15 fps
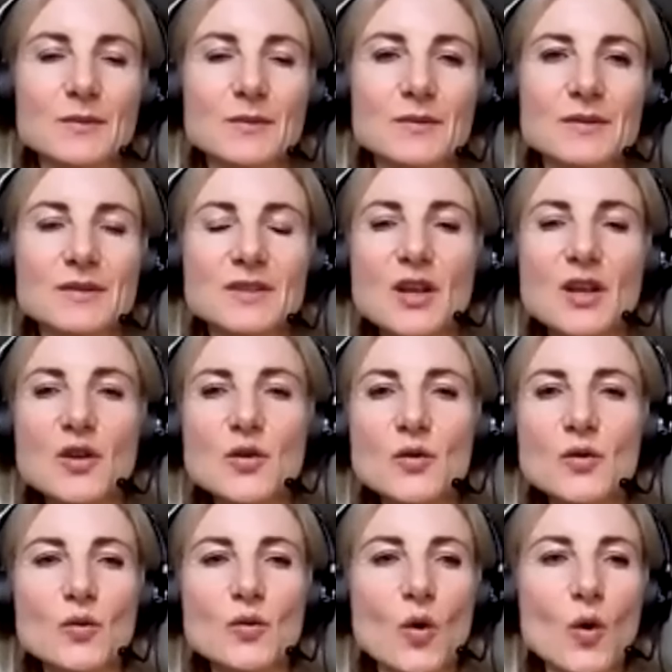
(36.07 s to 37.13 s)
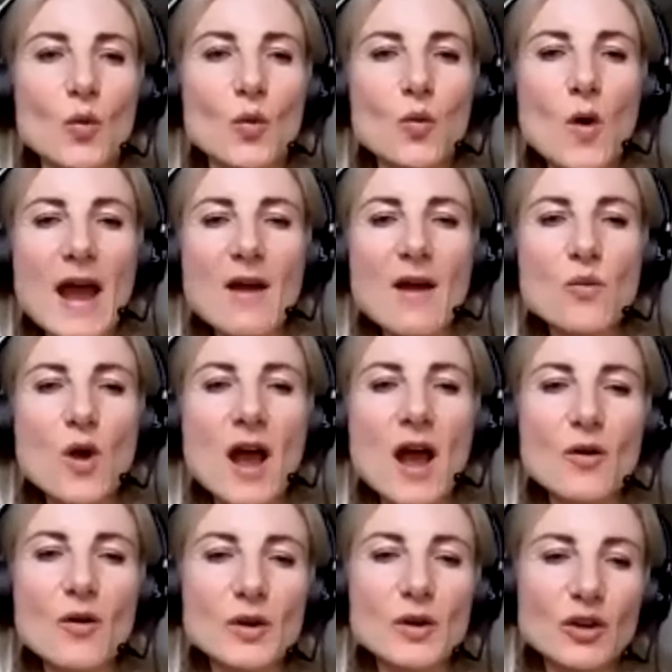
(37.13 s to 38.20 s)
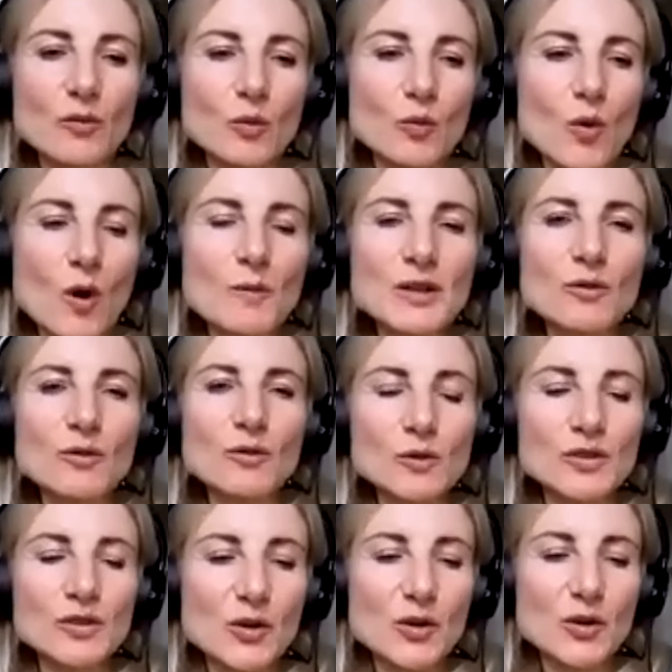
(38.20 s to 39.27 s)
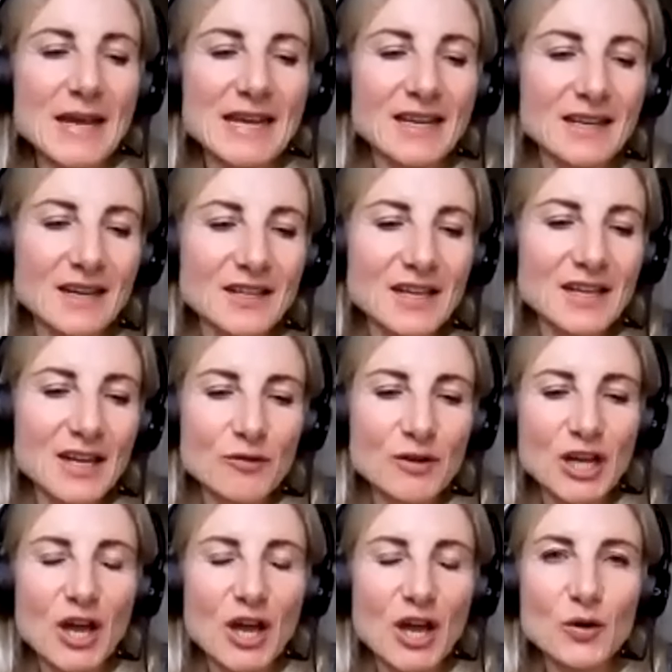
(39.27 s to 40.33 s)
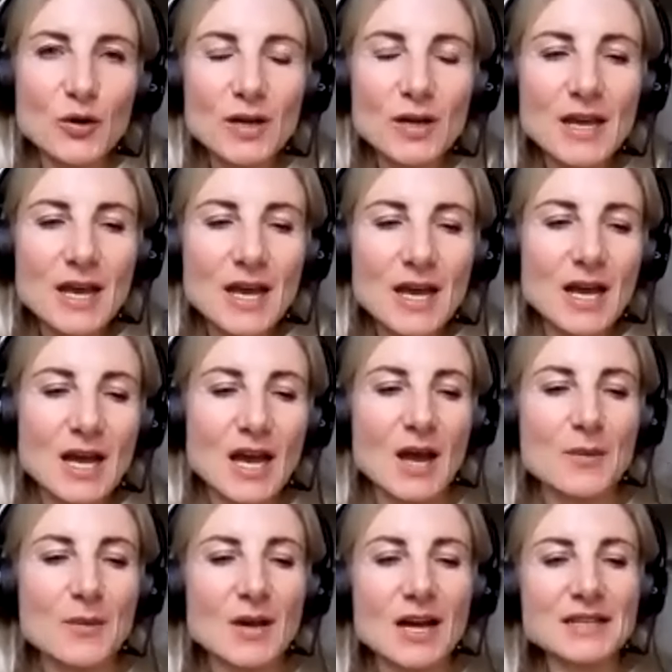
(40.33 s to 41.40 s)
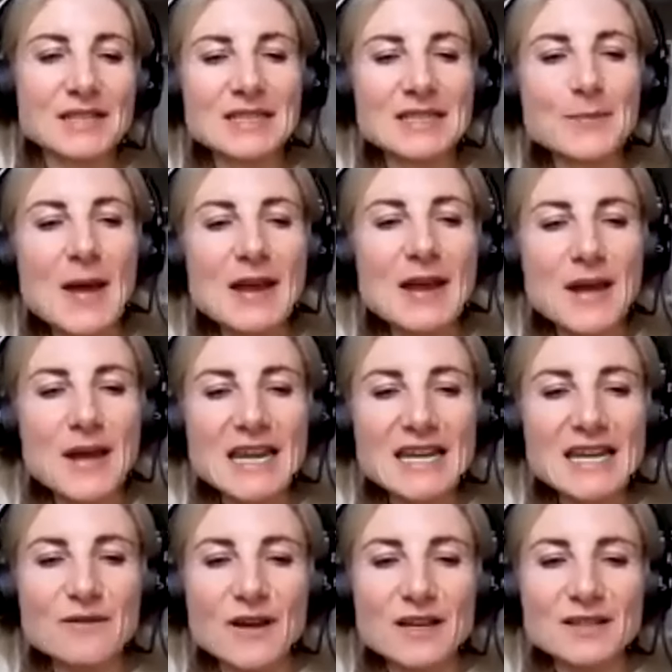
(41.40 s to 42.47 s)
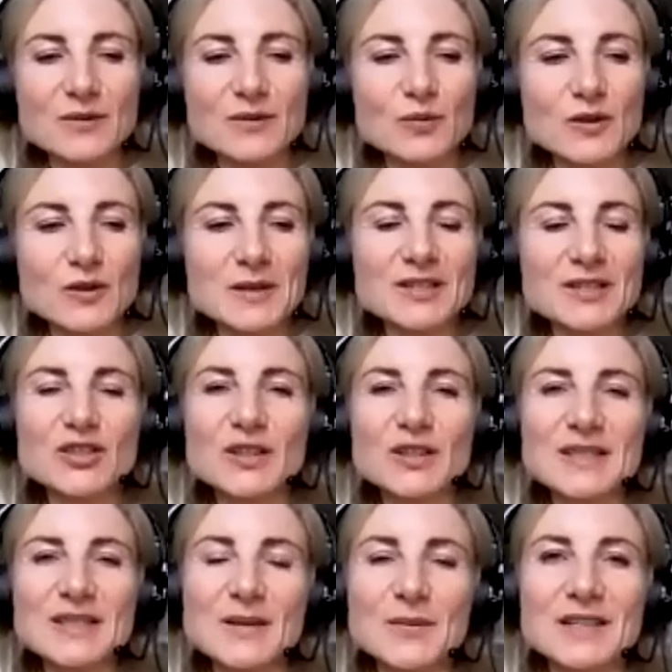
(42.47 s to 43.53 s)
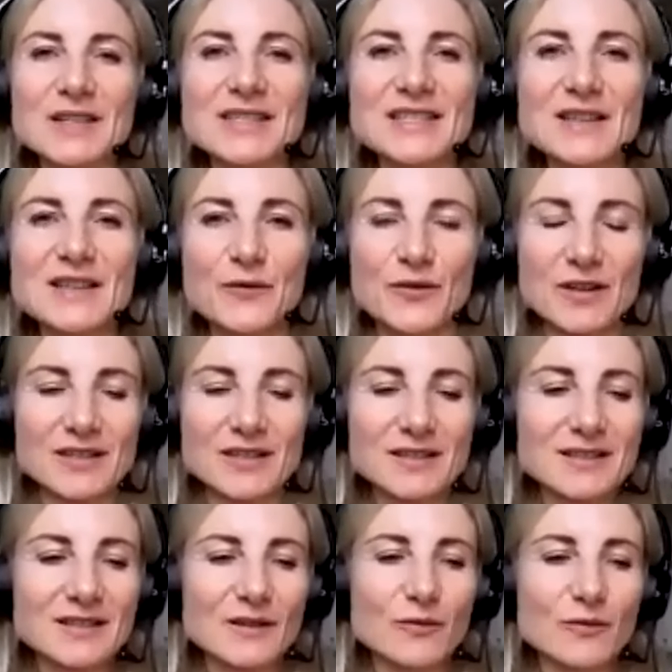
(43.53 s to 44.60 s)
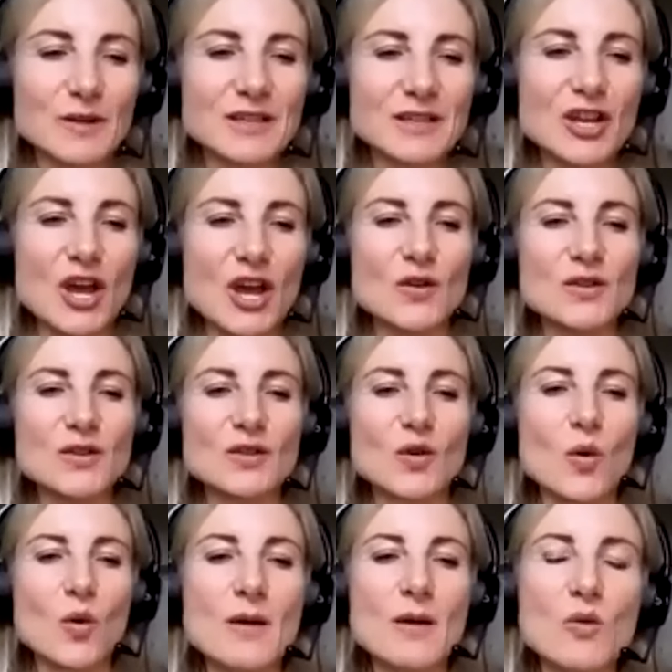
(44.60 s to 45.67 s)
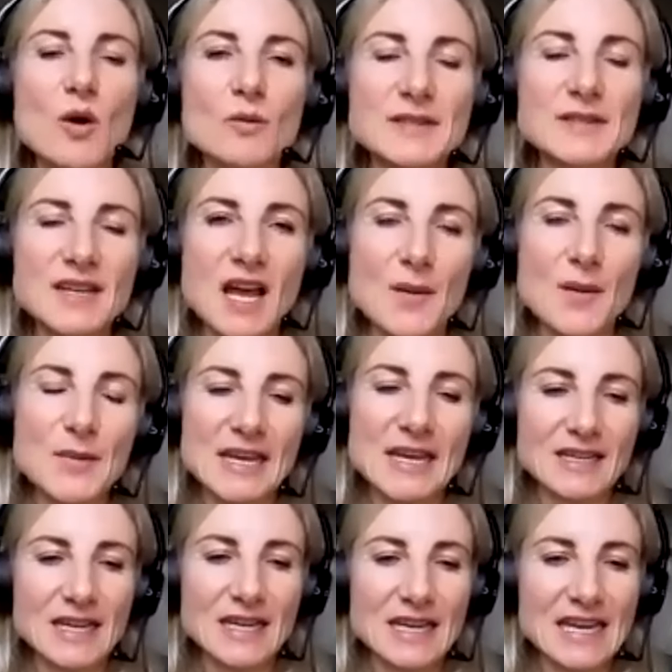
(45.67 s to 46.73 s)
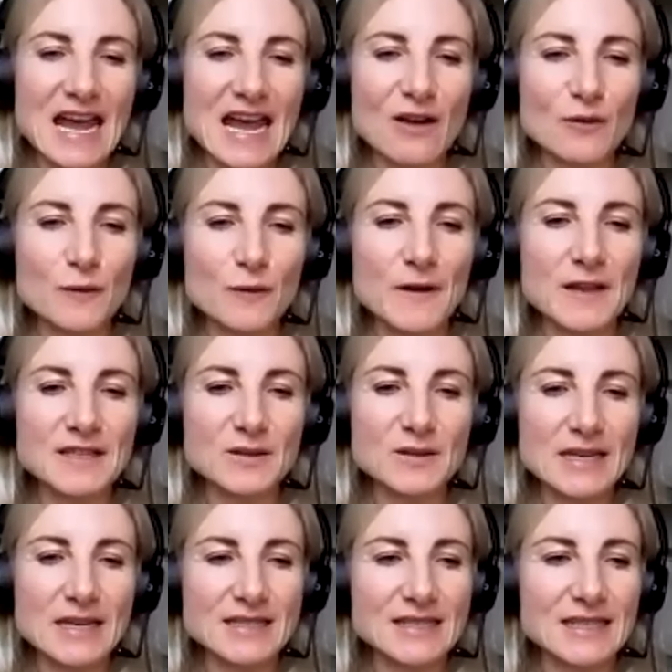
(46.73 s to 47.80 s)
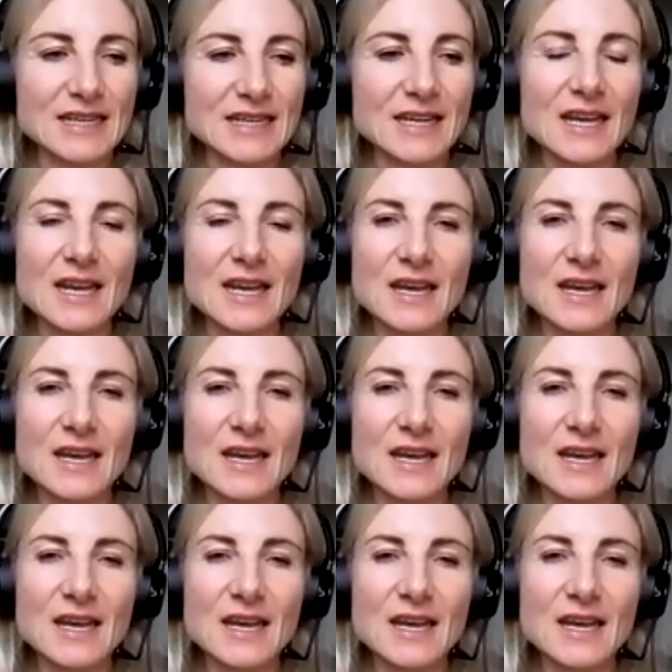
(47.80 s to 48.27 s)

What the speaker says: So where were you? What were you all doing a year ago? I suspect many of us would have been doing something different if we'd known quite what was coming and how fundamentally